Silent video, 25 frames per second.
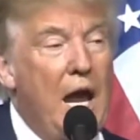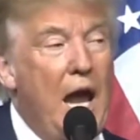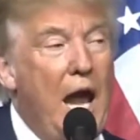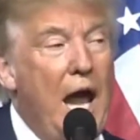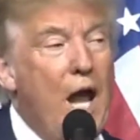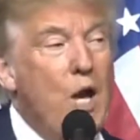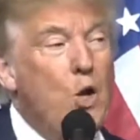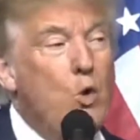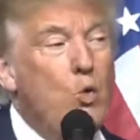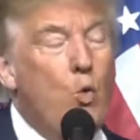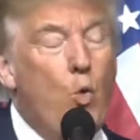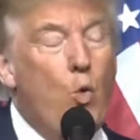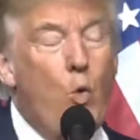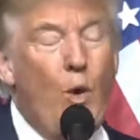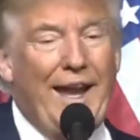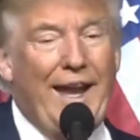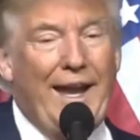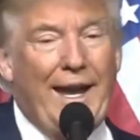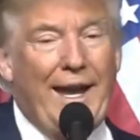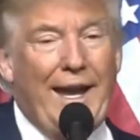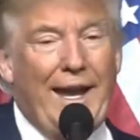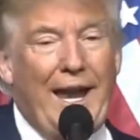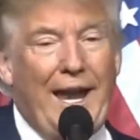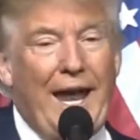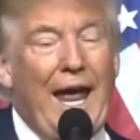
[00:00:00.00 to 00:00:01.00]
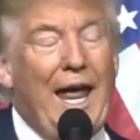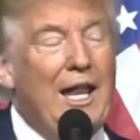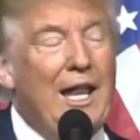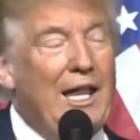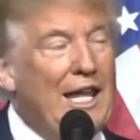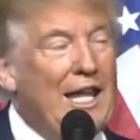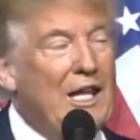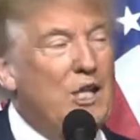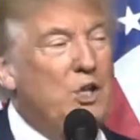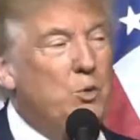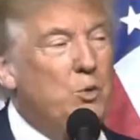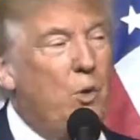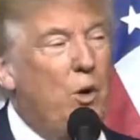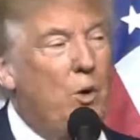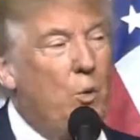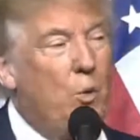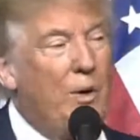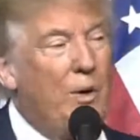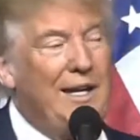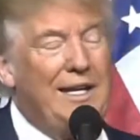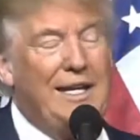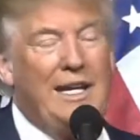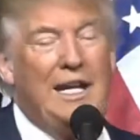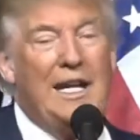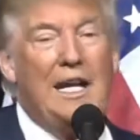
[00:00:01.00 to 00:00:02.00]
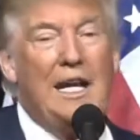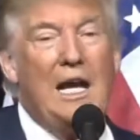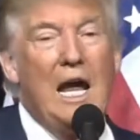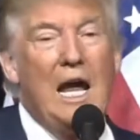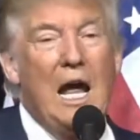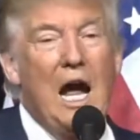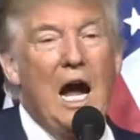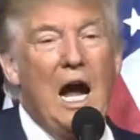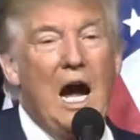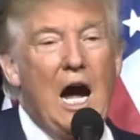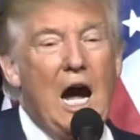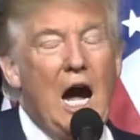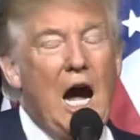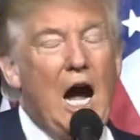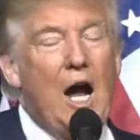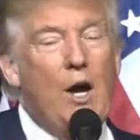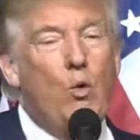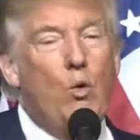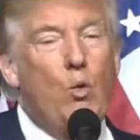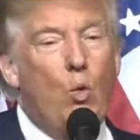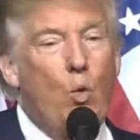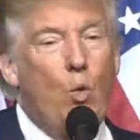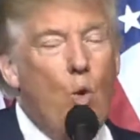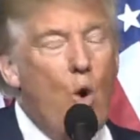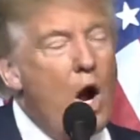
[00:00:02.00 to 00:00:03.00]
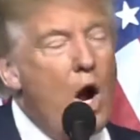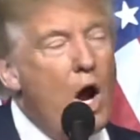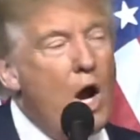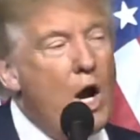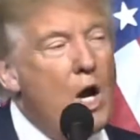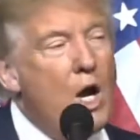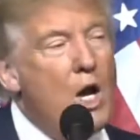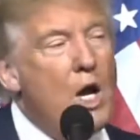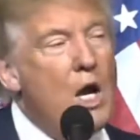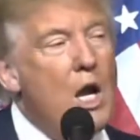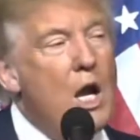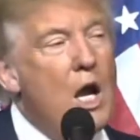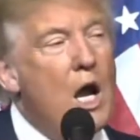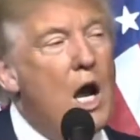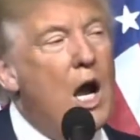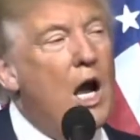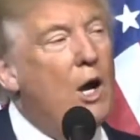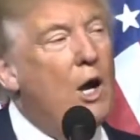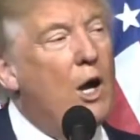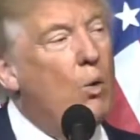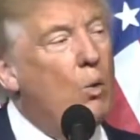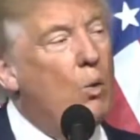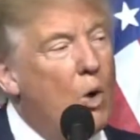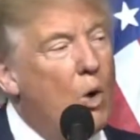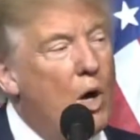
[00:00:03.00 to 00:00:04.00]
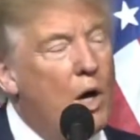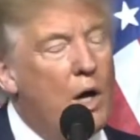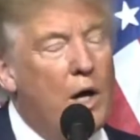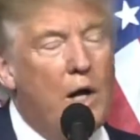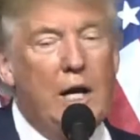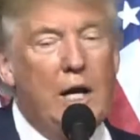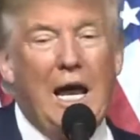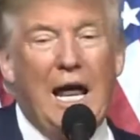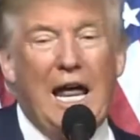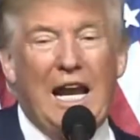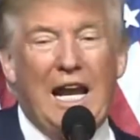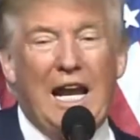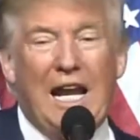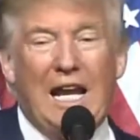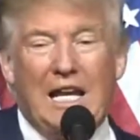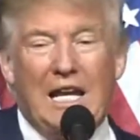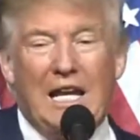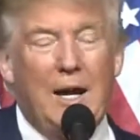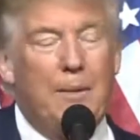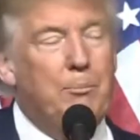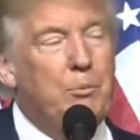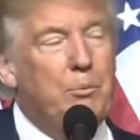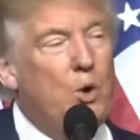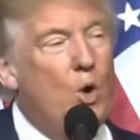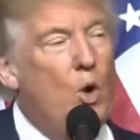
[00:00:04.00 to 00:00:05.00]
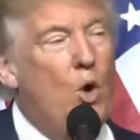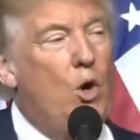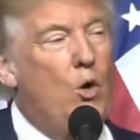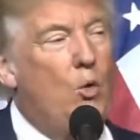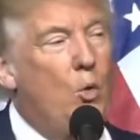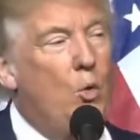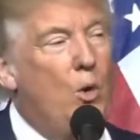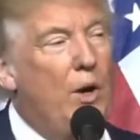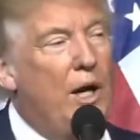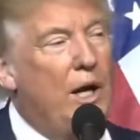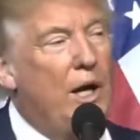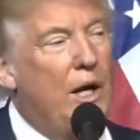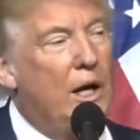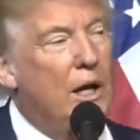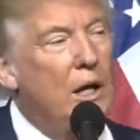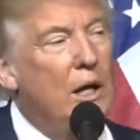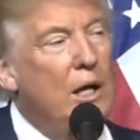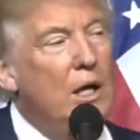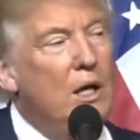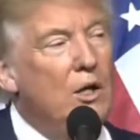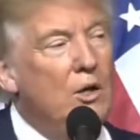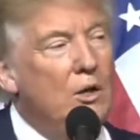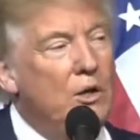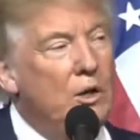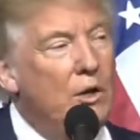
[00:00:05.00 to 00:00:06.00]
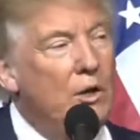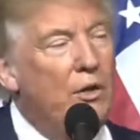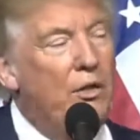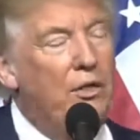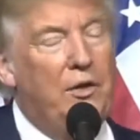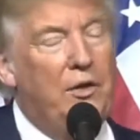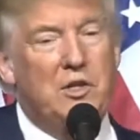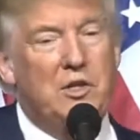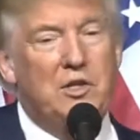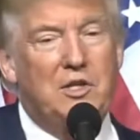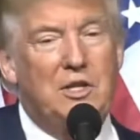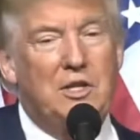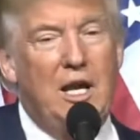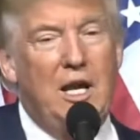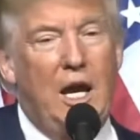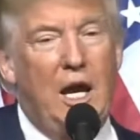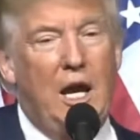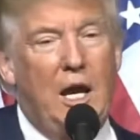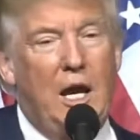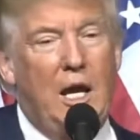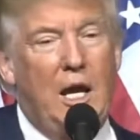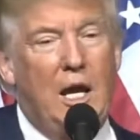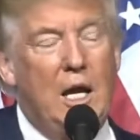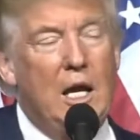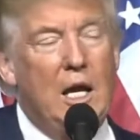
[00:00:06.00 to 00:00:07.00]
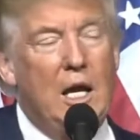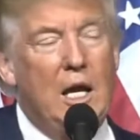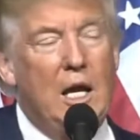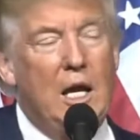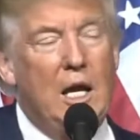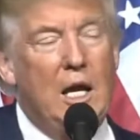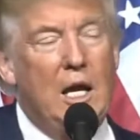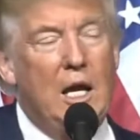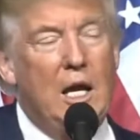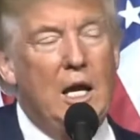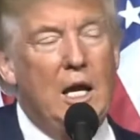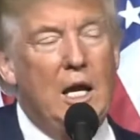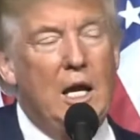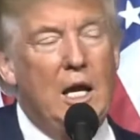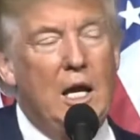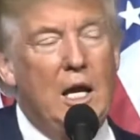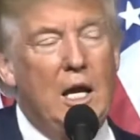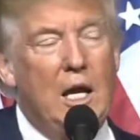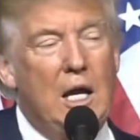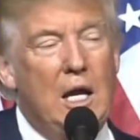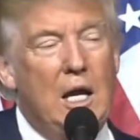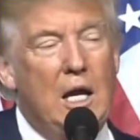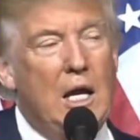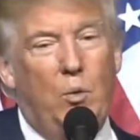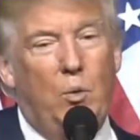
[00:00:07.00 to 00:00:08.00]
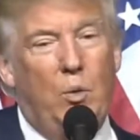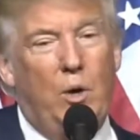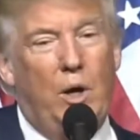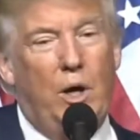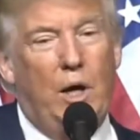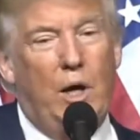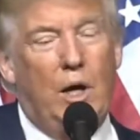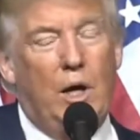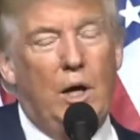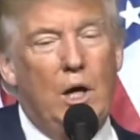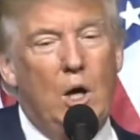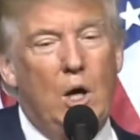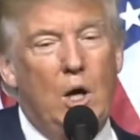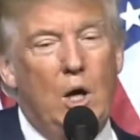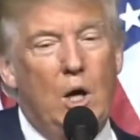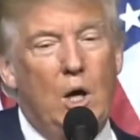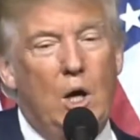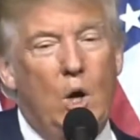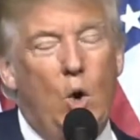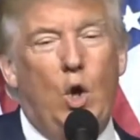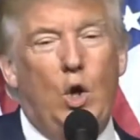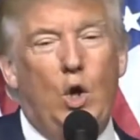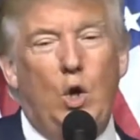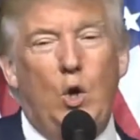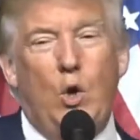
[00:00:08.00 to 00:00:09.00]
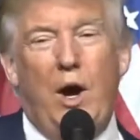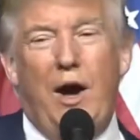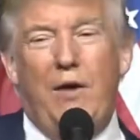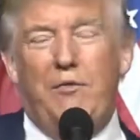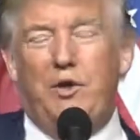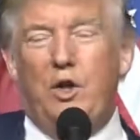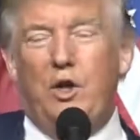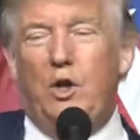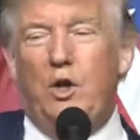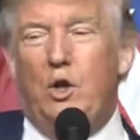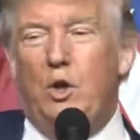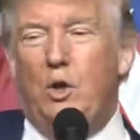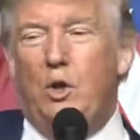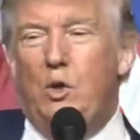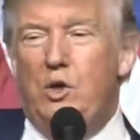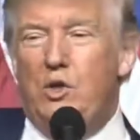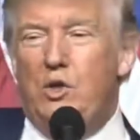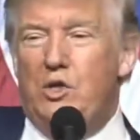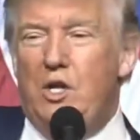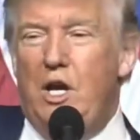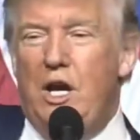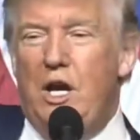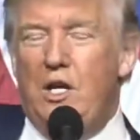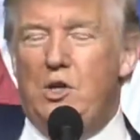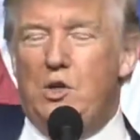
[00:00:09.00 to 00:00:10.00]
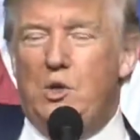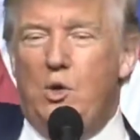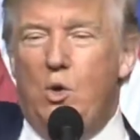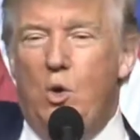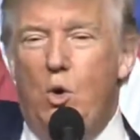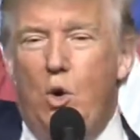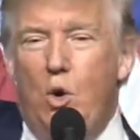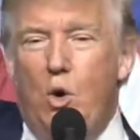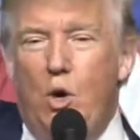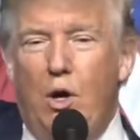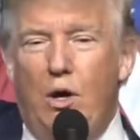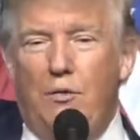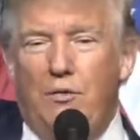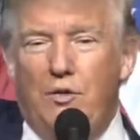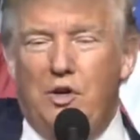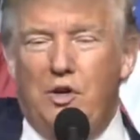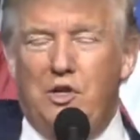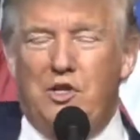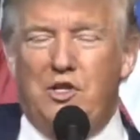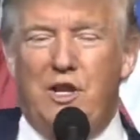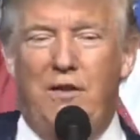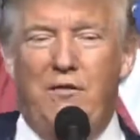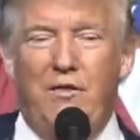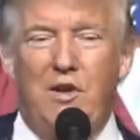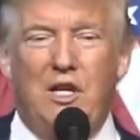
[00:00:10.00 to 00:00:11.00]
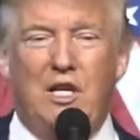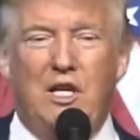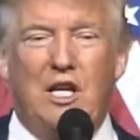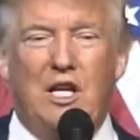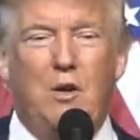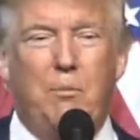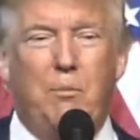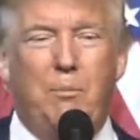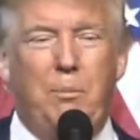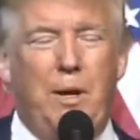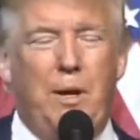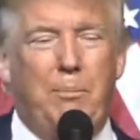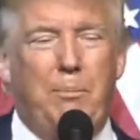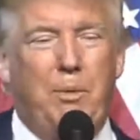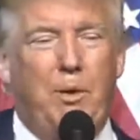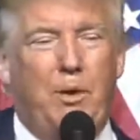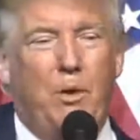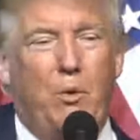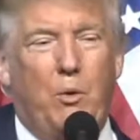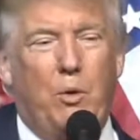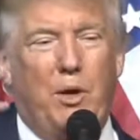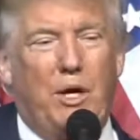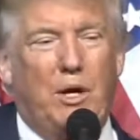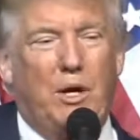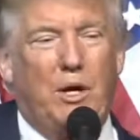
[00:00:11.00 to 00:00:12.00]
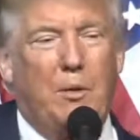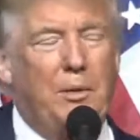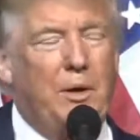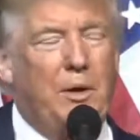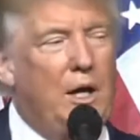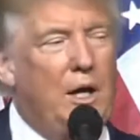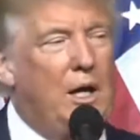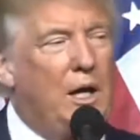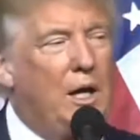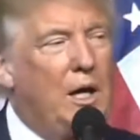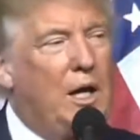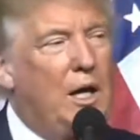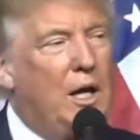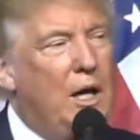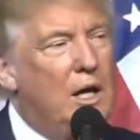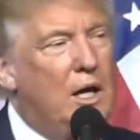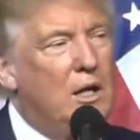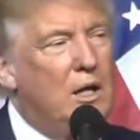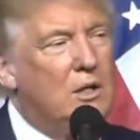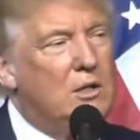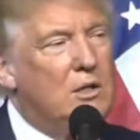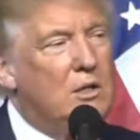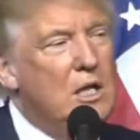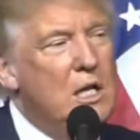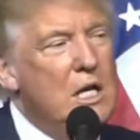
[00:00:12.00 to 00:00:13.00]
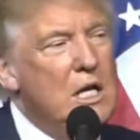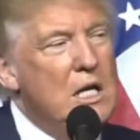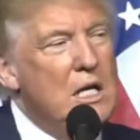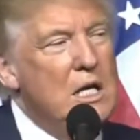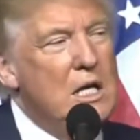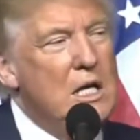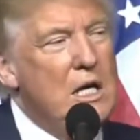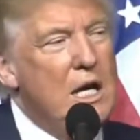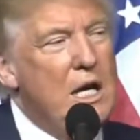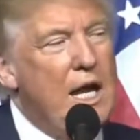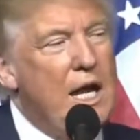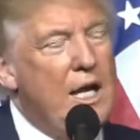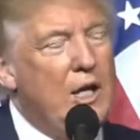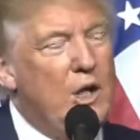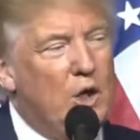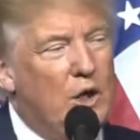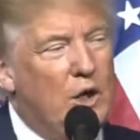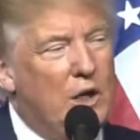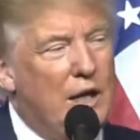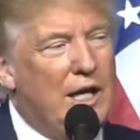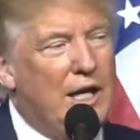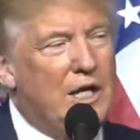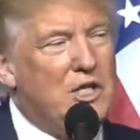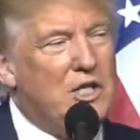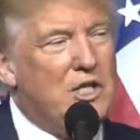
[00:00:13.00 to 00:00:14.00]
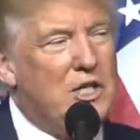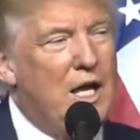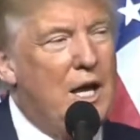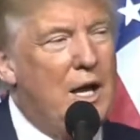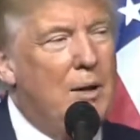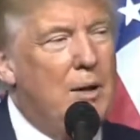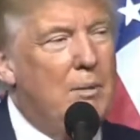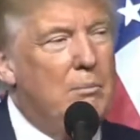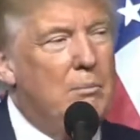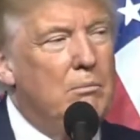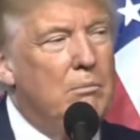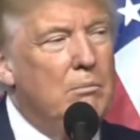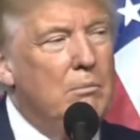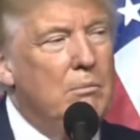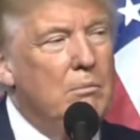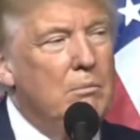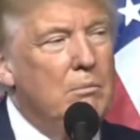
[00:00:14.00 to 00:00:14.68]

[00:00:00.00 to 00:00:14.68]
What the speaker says: and win. And that's what we did. I won, and I kept on winning. Till this day, I kept on winning. All you have to do is ask all of the 17 people that we competed against, and you'll ask them,